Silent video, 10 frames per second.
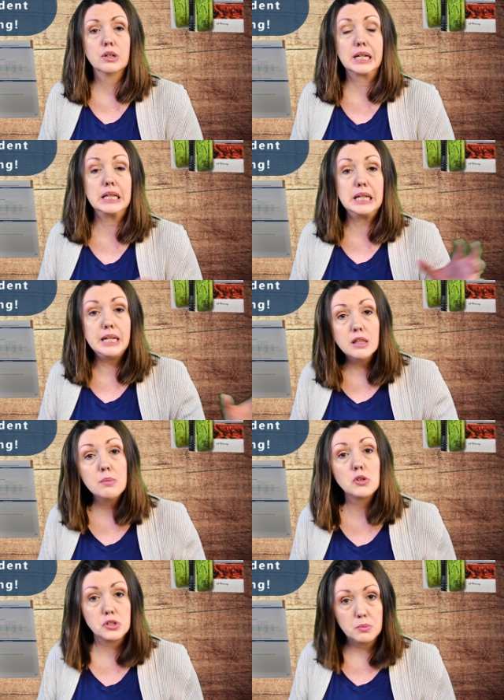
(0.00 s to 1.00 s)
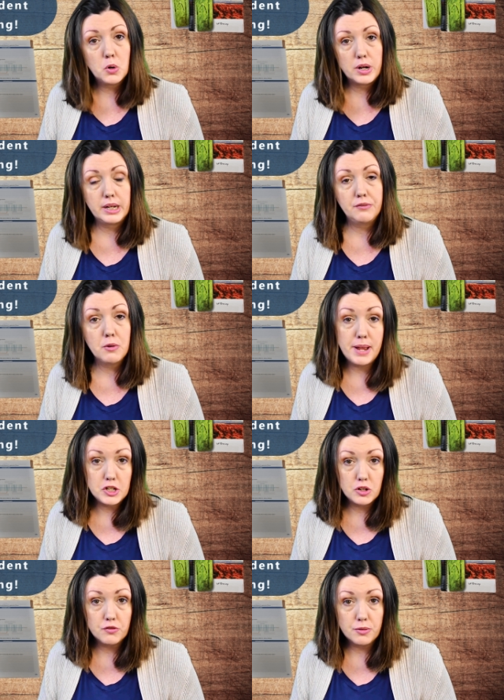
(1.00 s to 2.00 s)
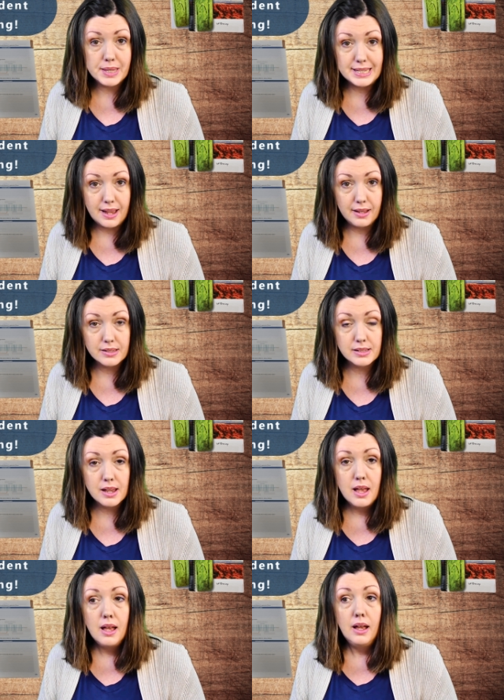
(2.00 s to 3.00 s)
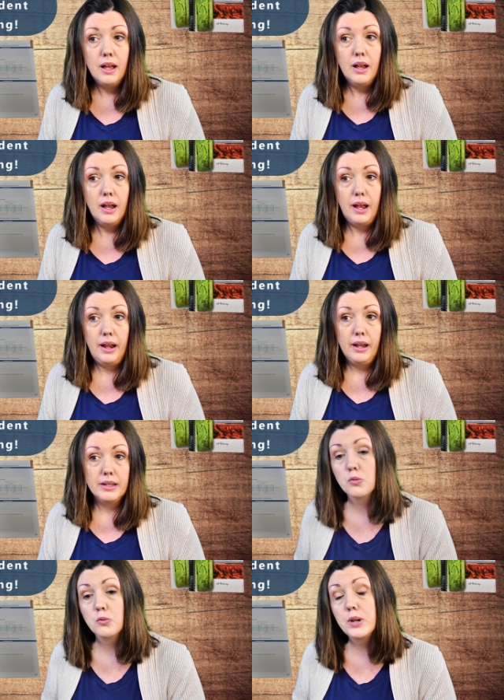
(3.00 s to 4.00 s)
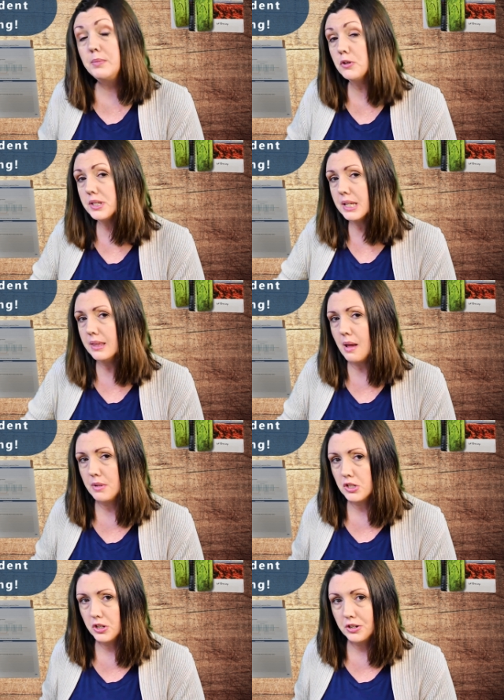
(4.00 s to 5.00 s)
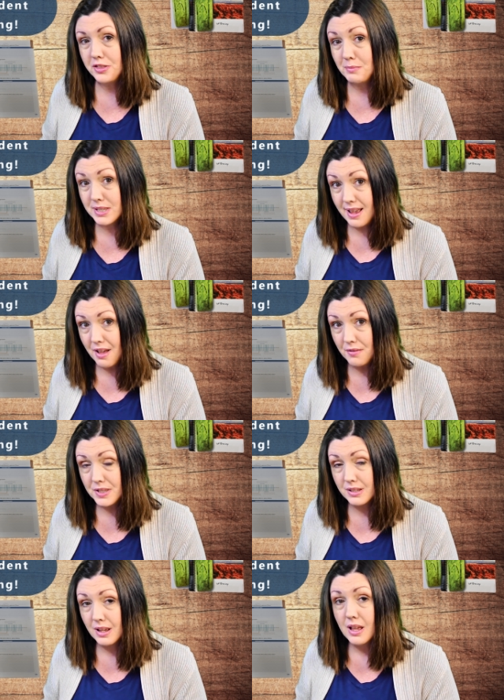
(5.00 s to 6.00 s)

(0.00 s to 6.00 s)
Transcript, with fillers: glean the most important information from the text and represent that material themselves.